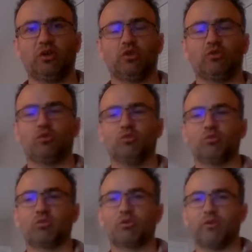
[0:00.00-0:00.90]
to
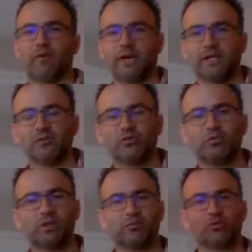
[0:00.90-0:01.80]
your profile to
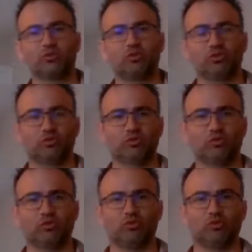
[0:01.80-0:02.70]
be able
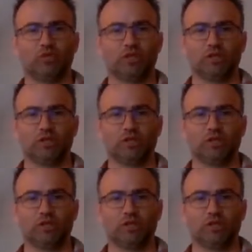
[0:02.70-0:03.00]
to